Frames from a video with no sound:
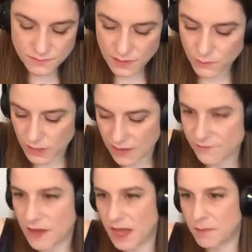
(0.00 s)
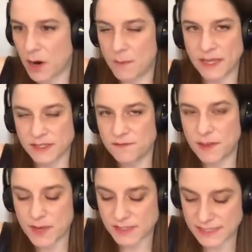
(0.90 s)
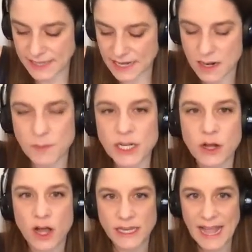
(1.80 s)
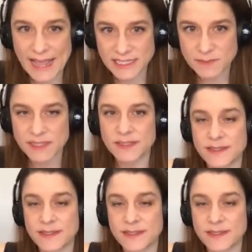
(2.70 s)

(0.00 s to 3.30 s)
We have our males and females again, and I'm going to call it A species